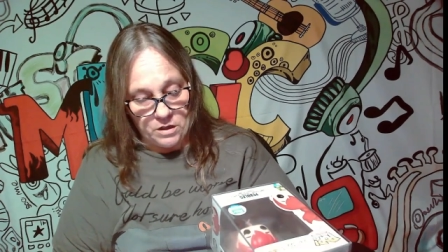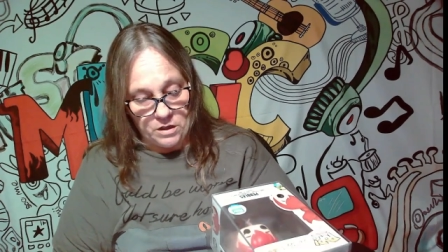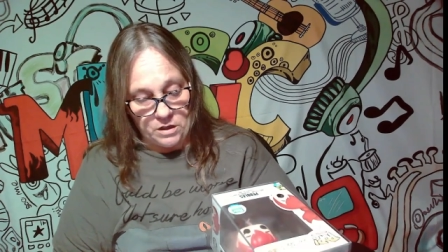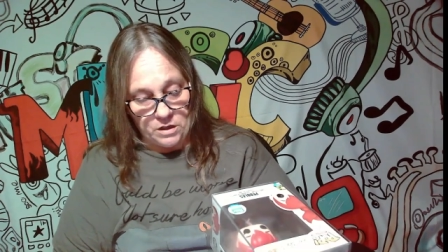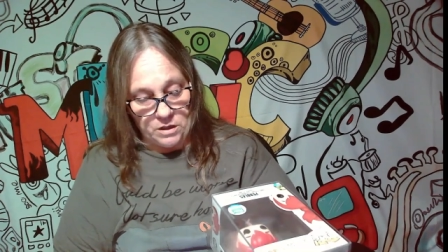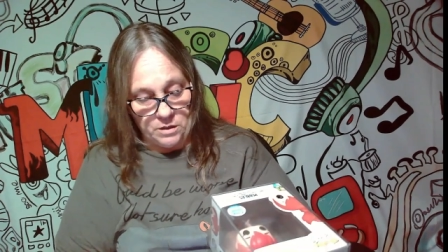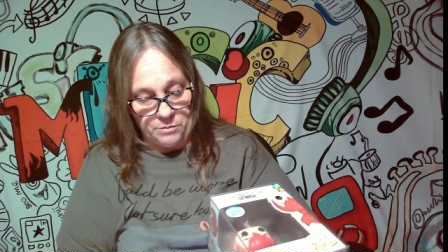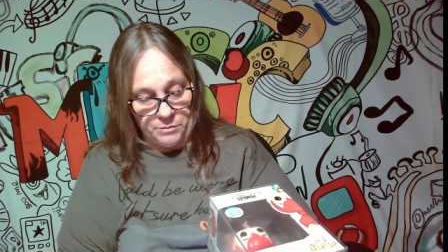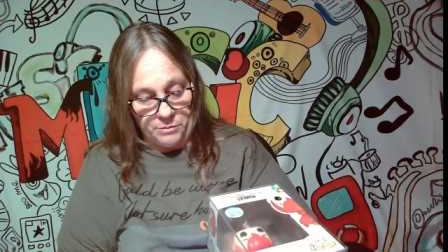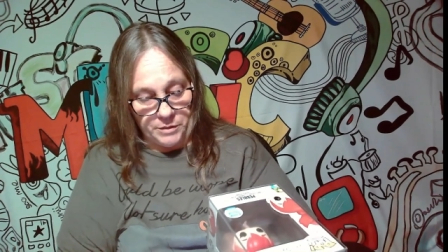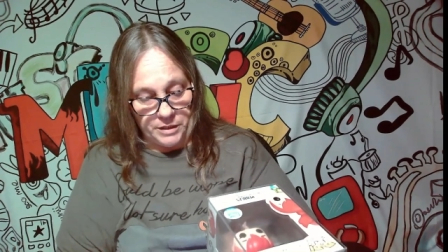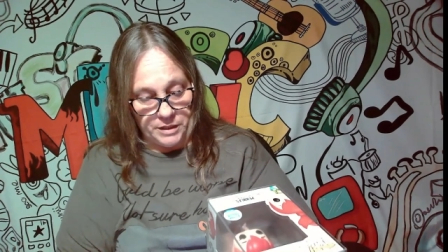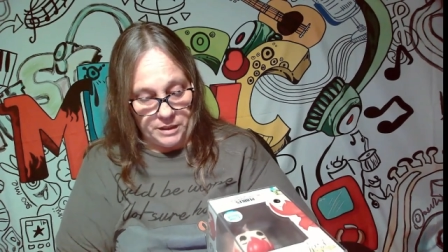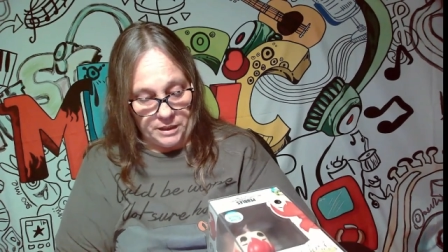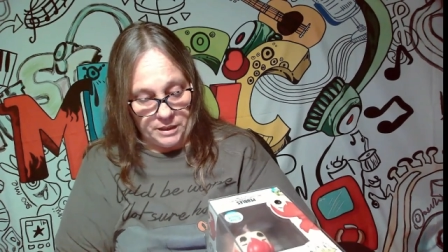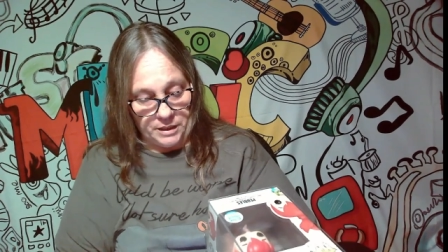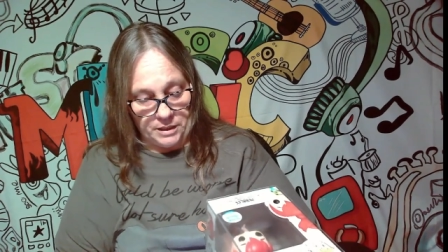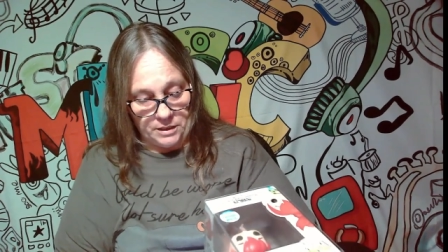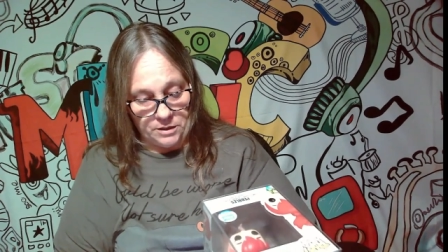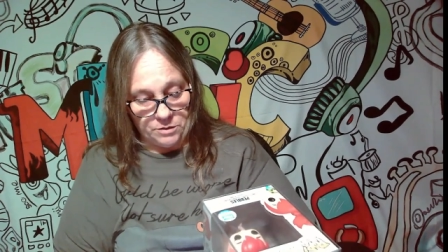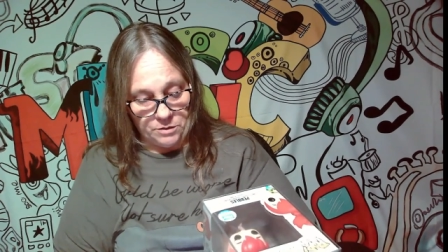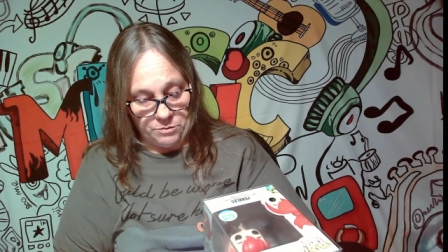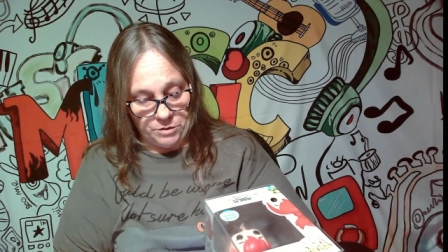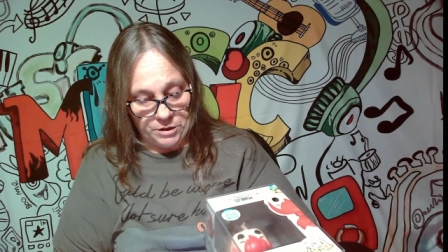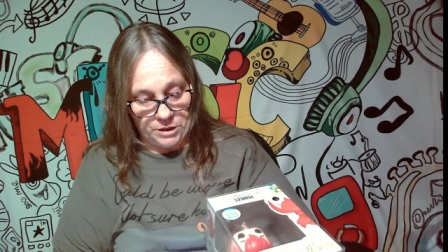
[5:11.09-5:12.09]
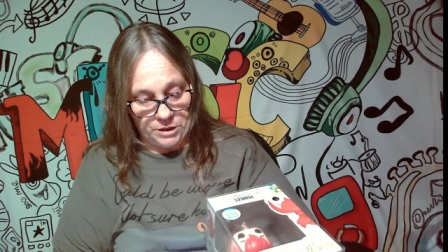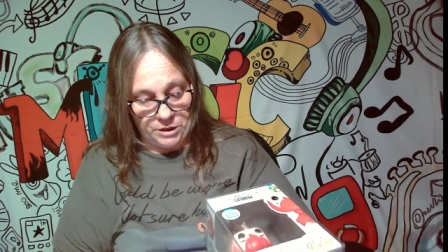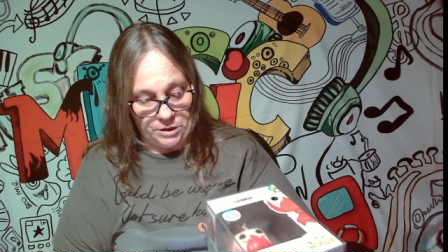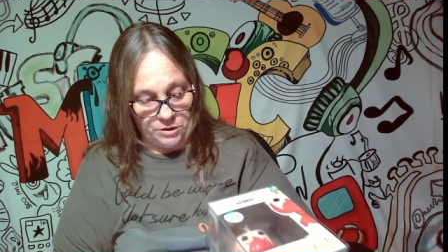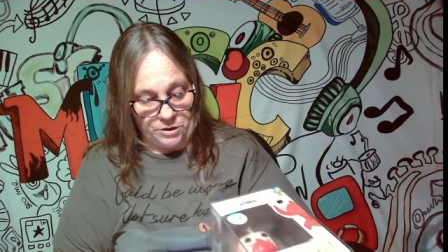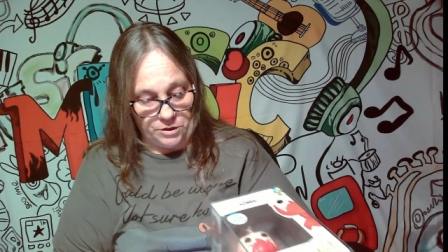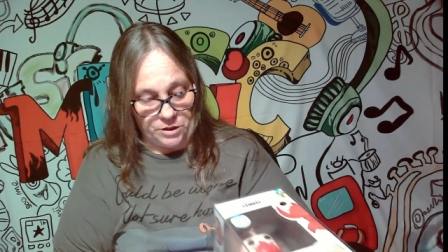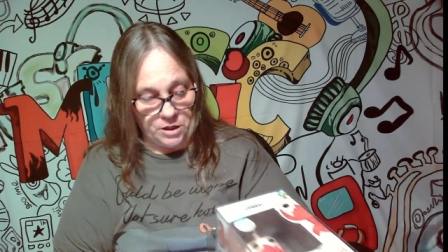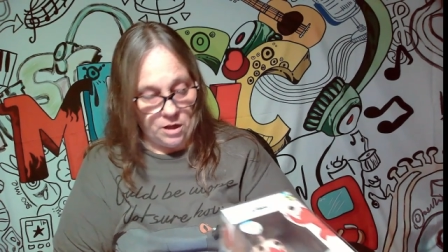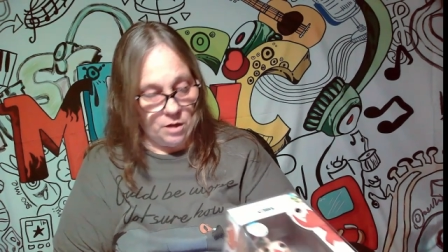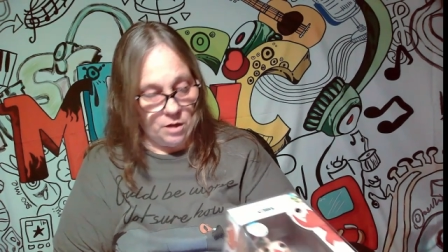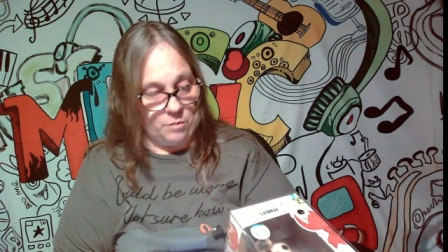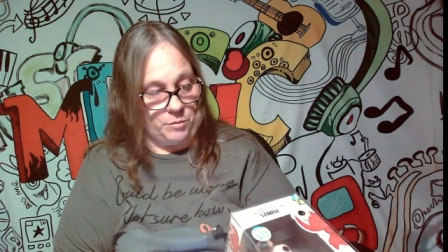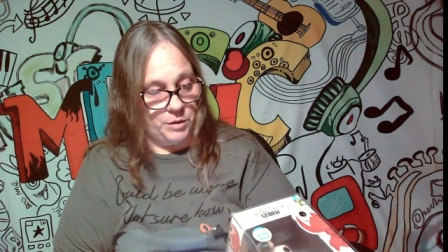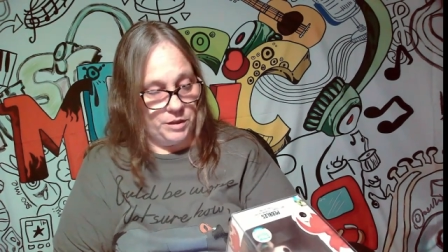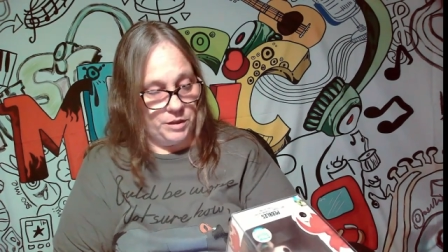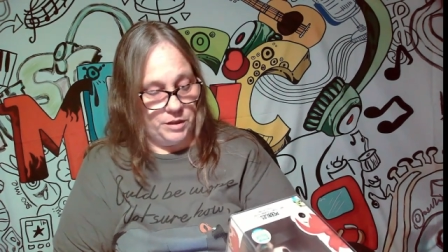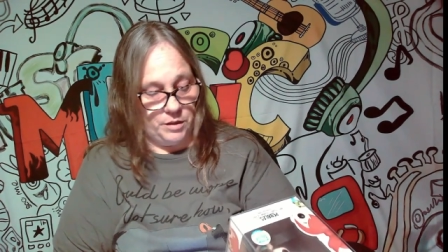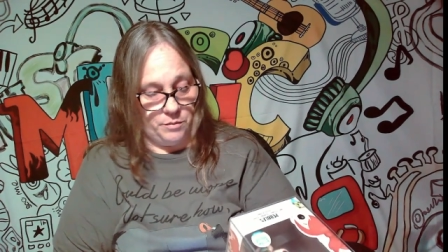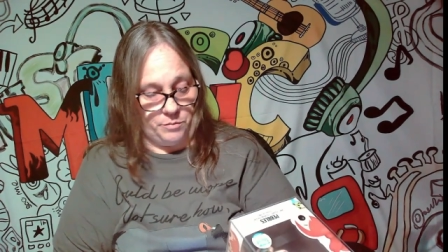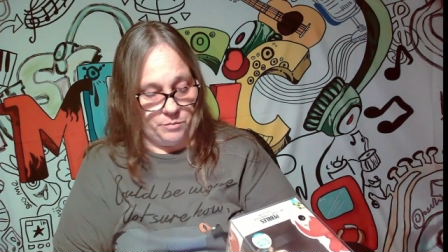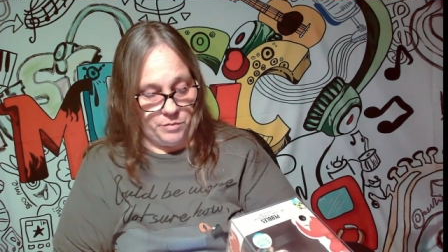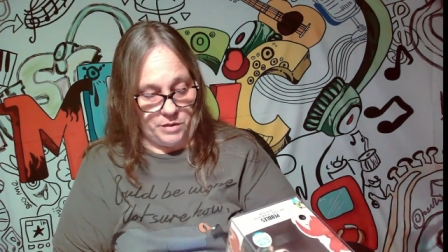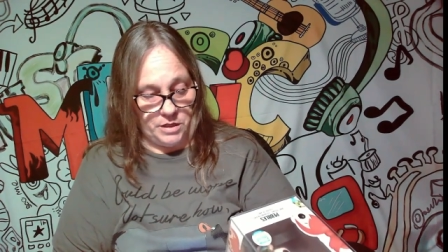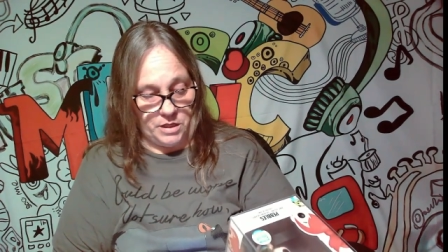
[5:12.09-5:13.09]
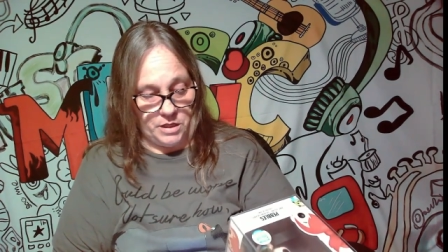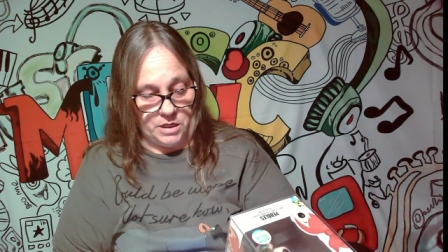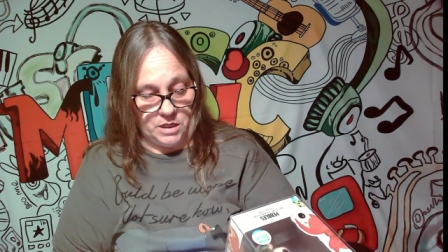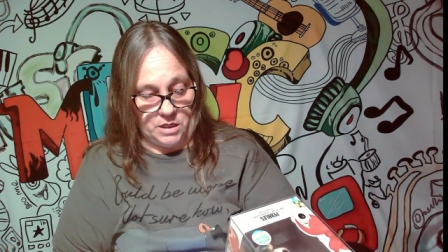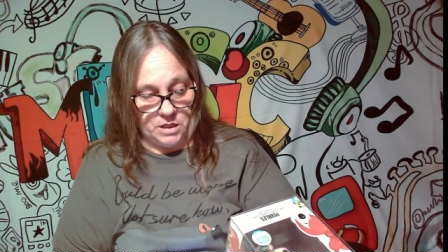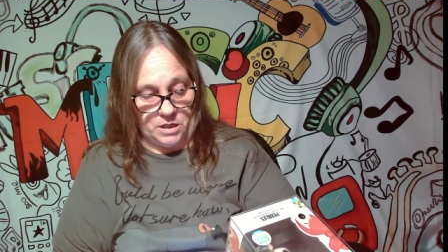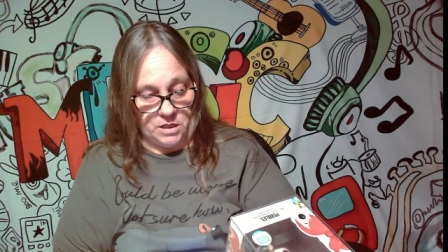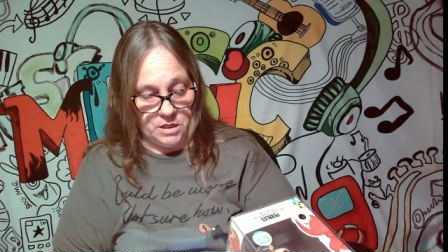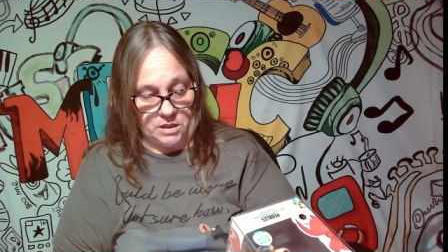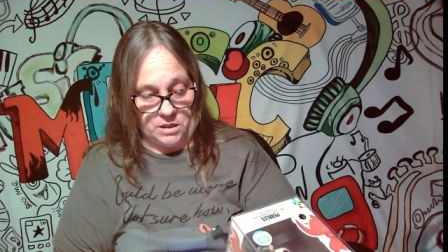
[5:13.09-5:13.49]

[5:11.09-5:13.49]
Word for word: I'm gonna guess we're gonna use Hobby D B.